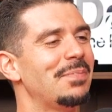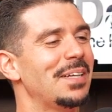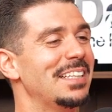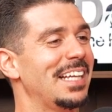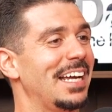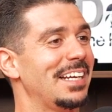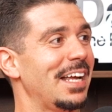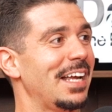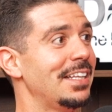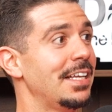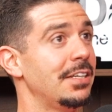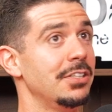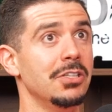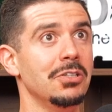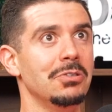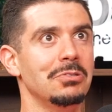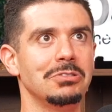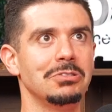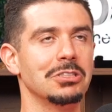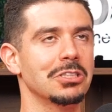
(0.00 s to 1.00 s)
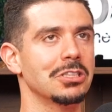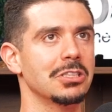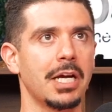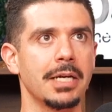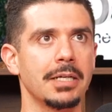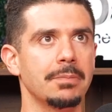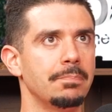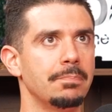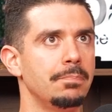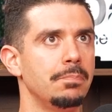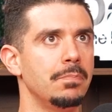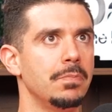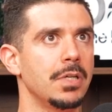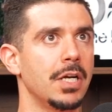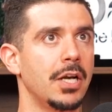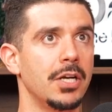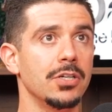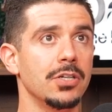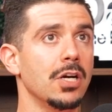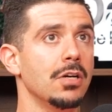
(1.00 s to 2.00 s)
But like, and then you is just like,
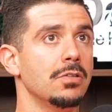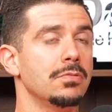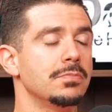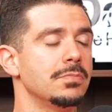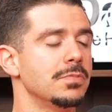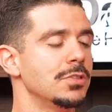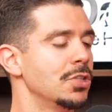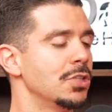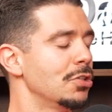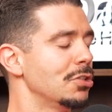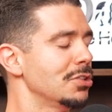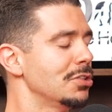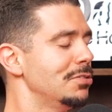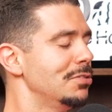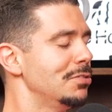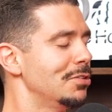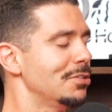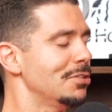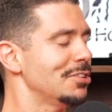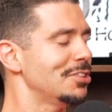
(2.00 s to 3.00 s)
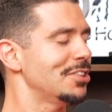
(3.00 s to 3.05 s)
here you go. You're all